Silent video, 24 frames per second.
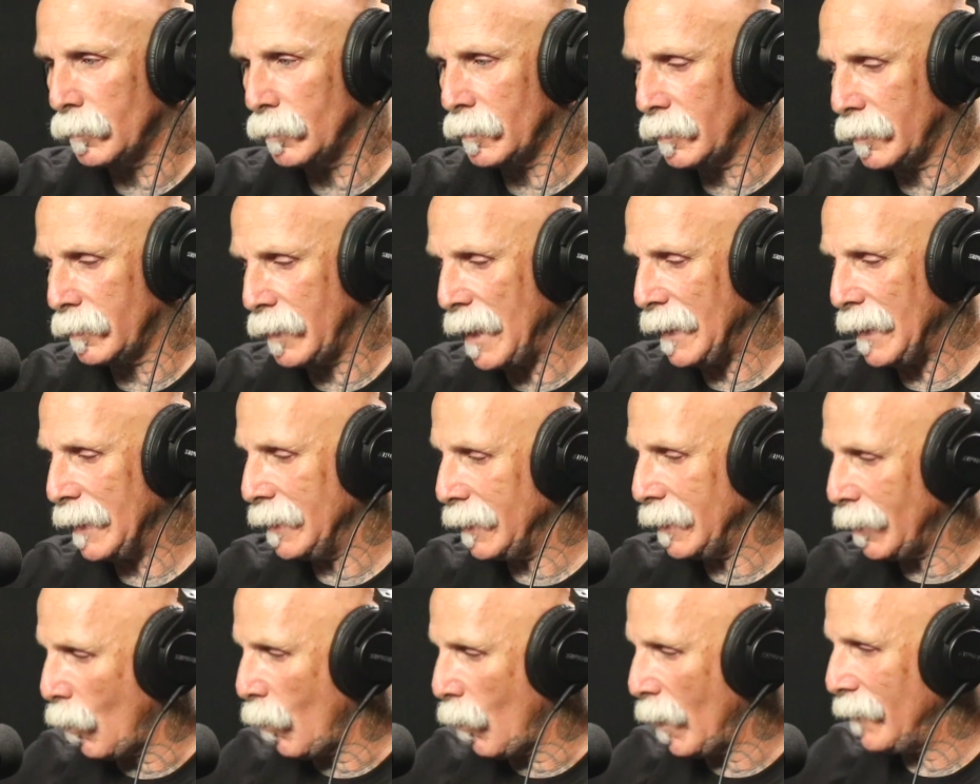
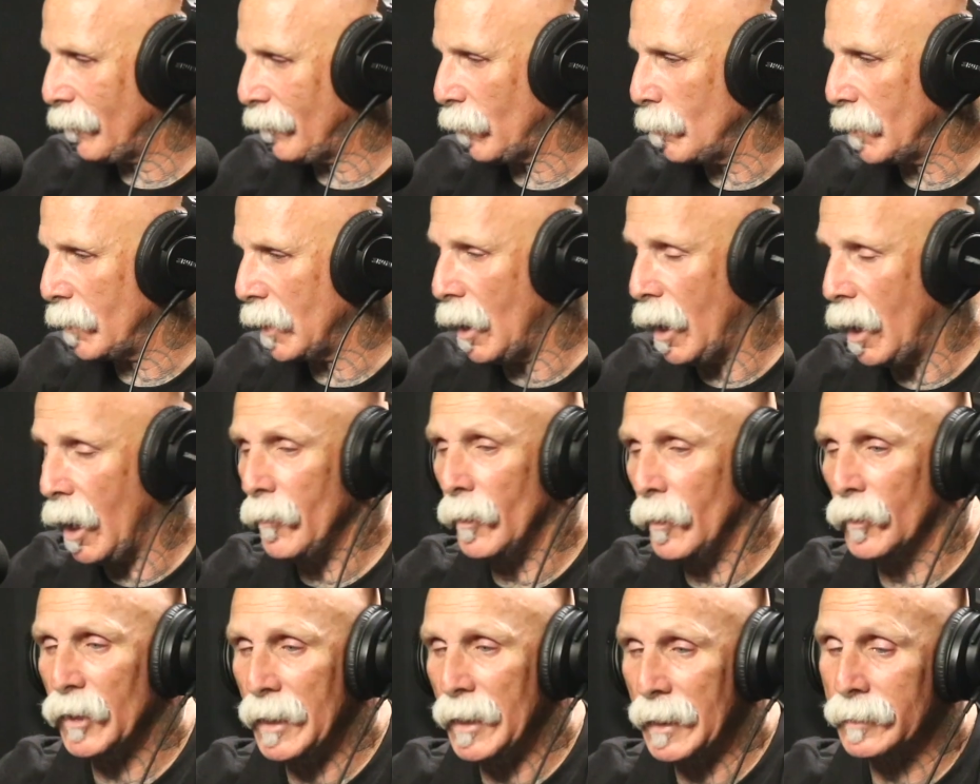taking away from the
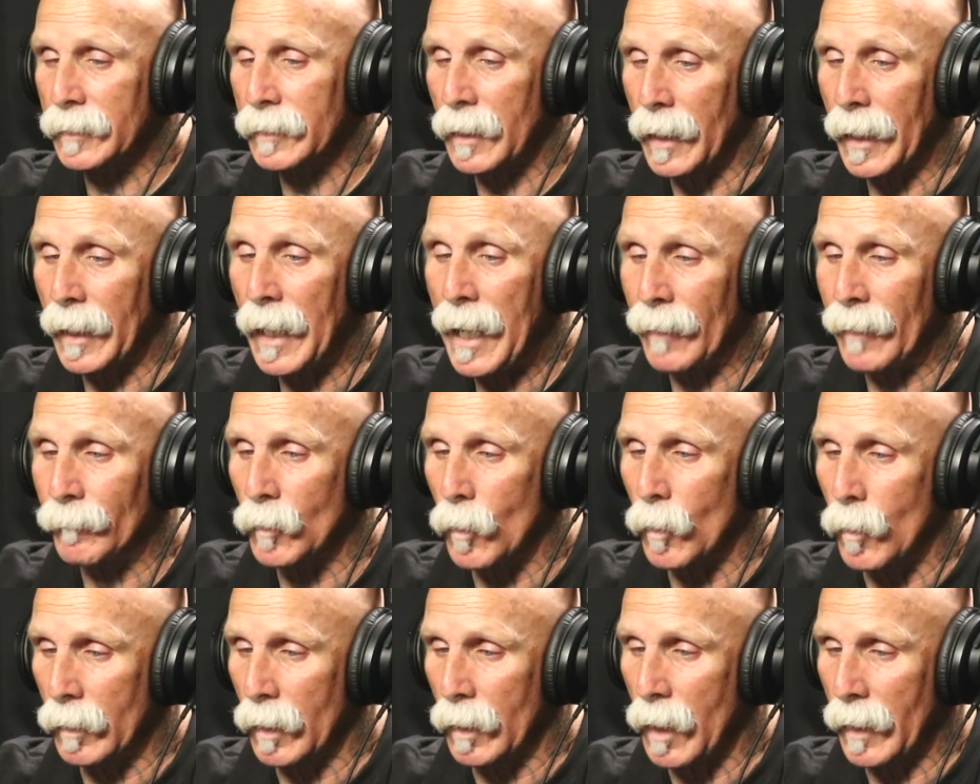other things that I have
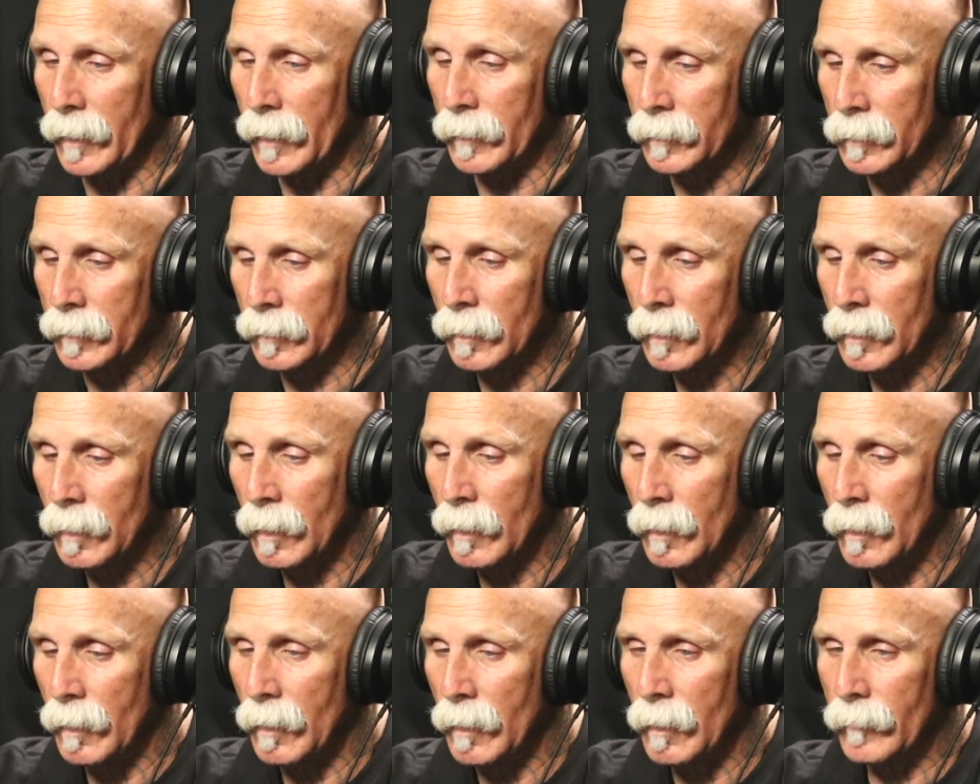going on,
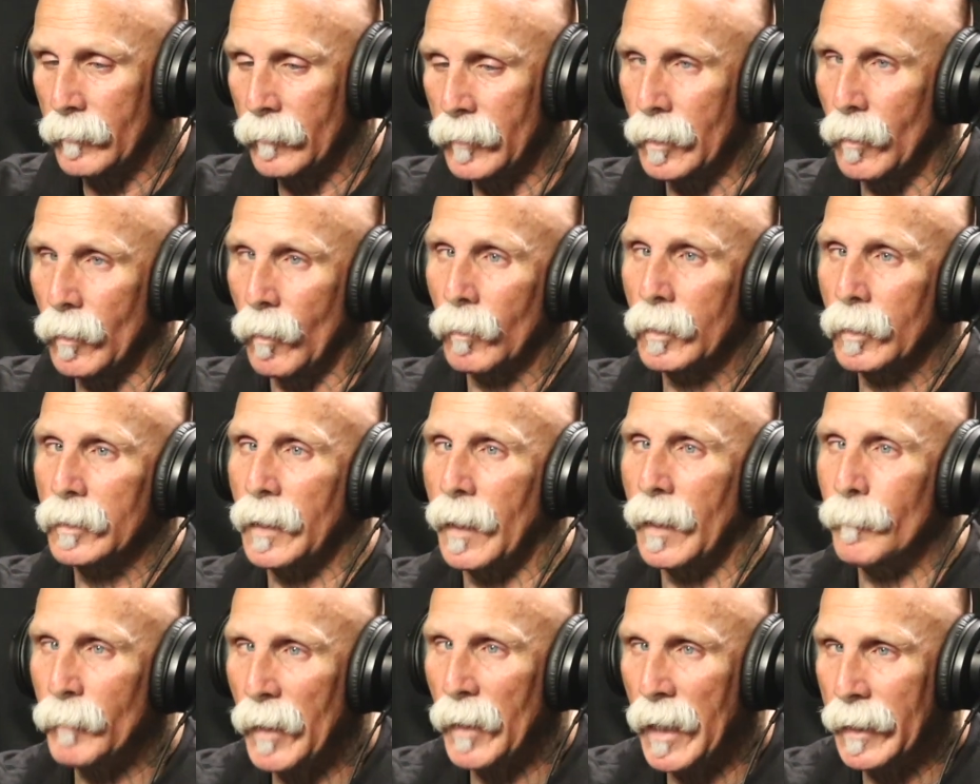because
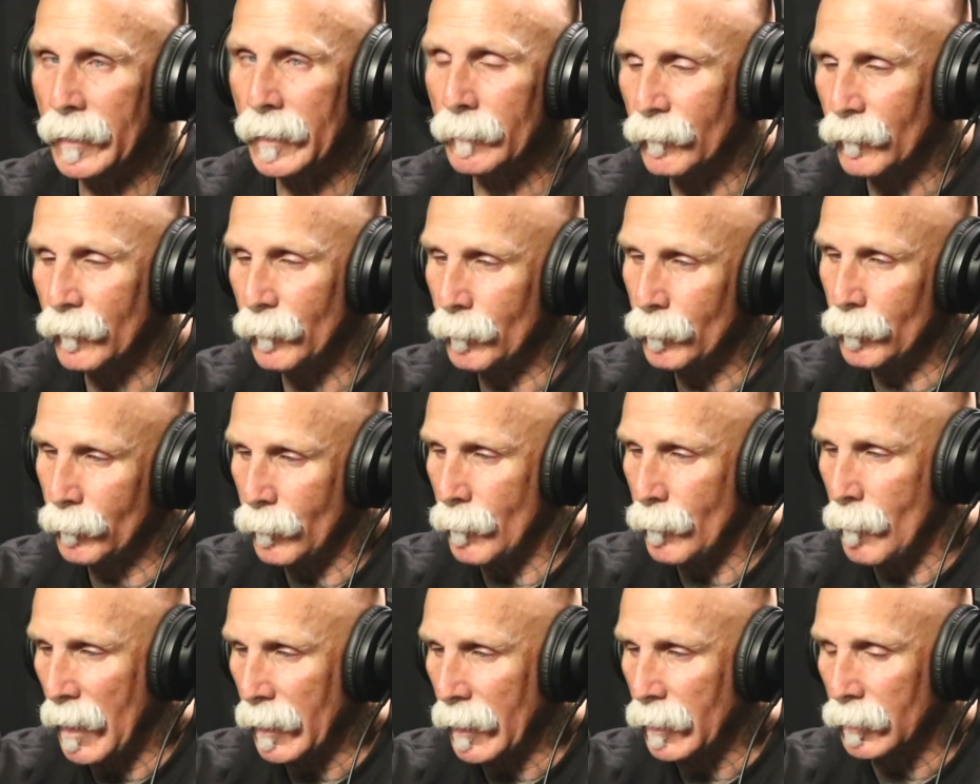I'm paying
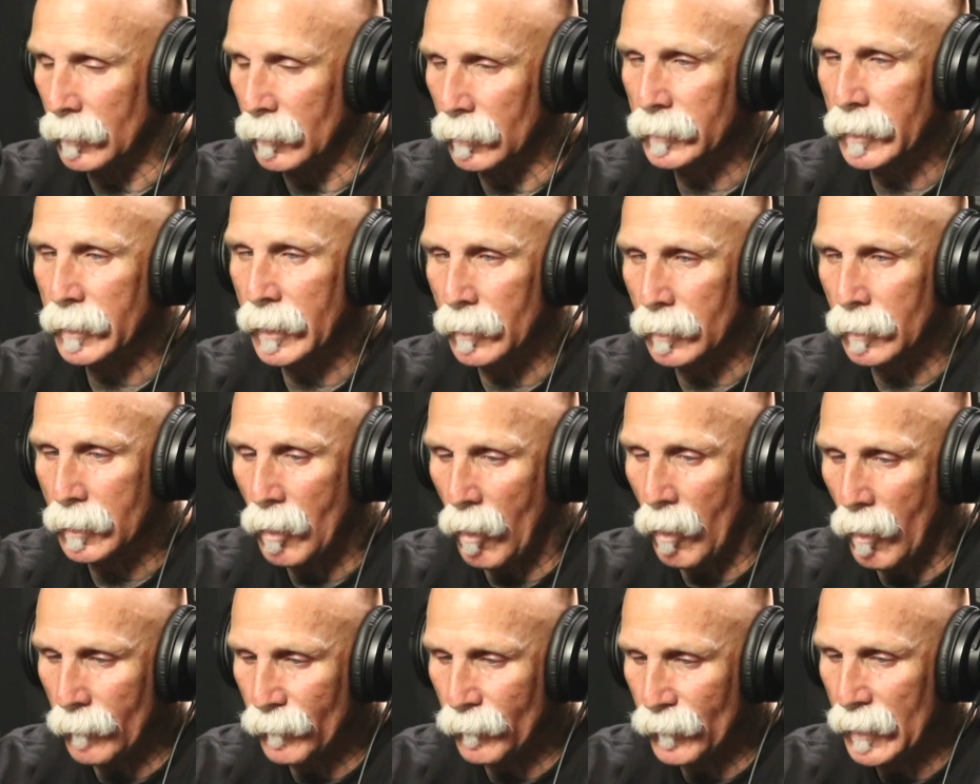my girl to get her
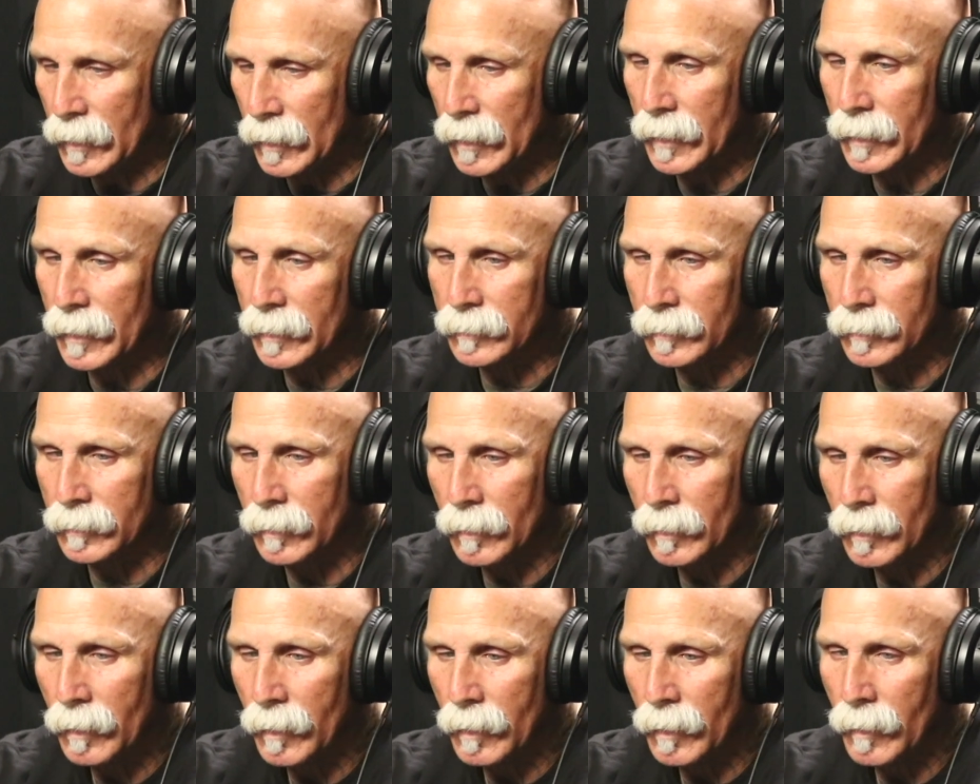car fixed.
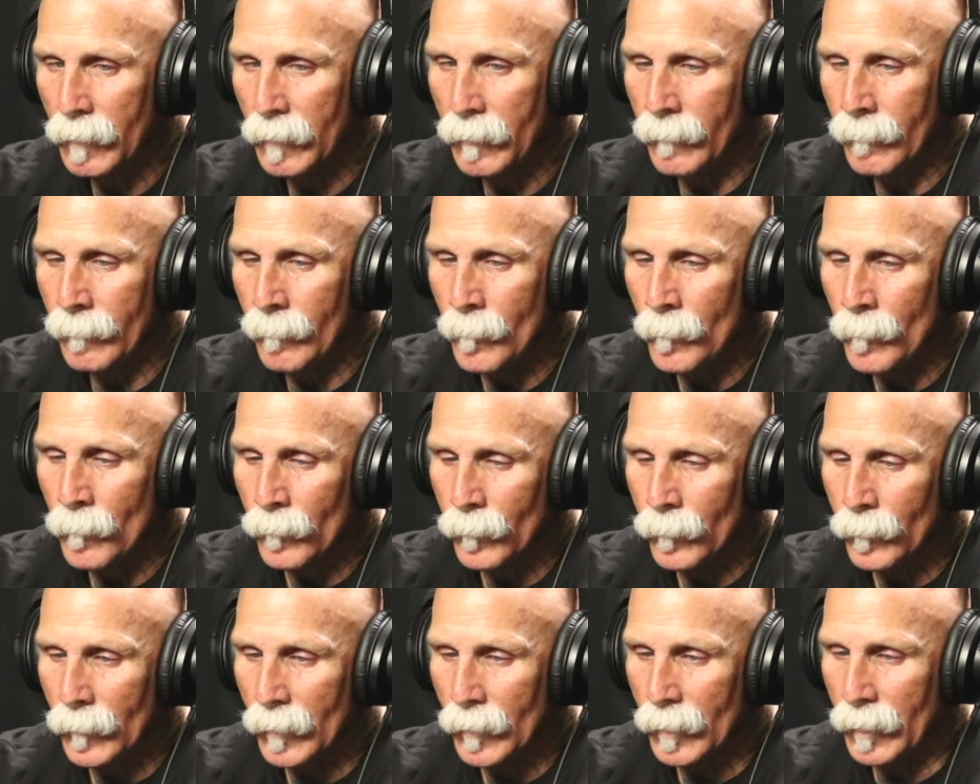
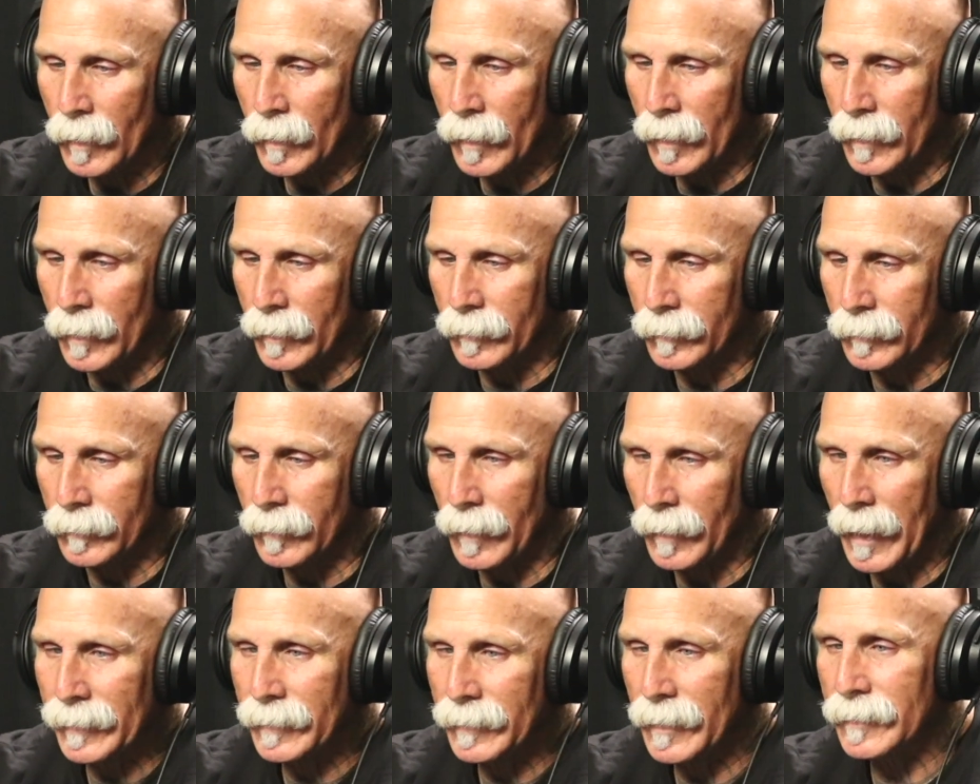And
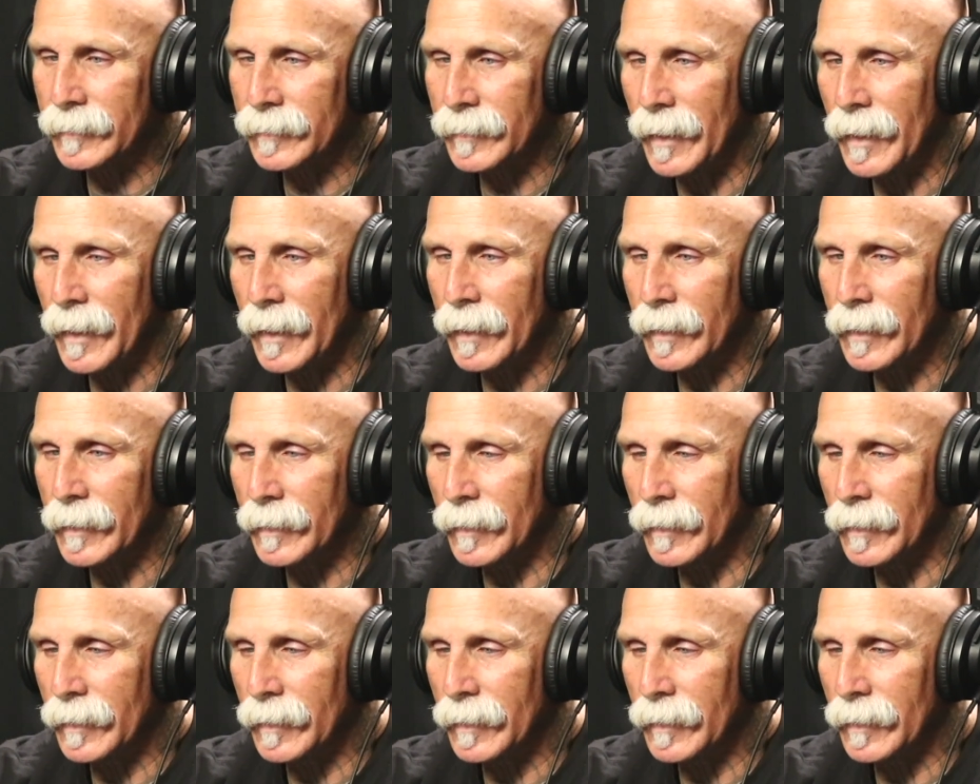like they say,